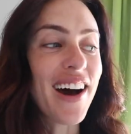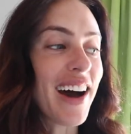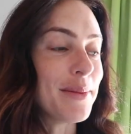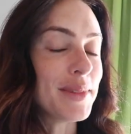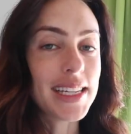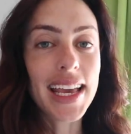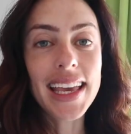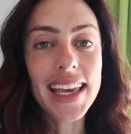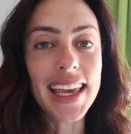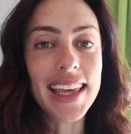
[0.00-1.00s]
I'm
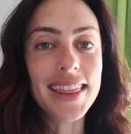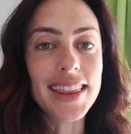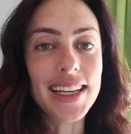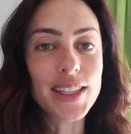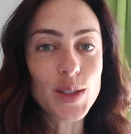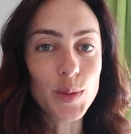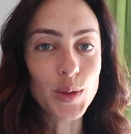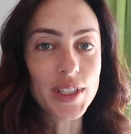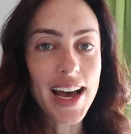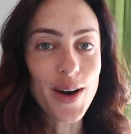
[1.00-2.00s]
staying in the
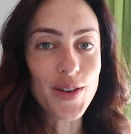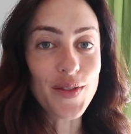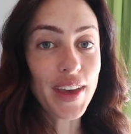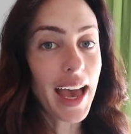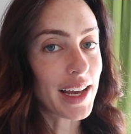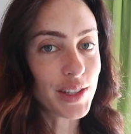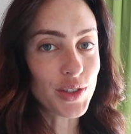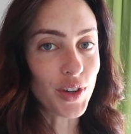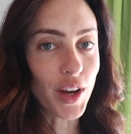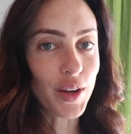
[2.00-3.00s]
small town of
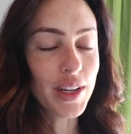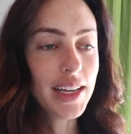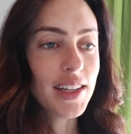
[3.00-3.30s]
Castro.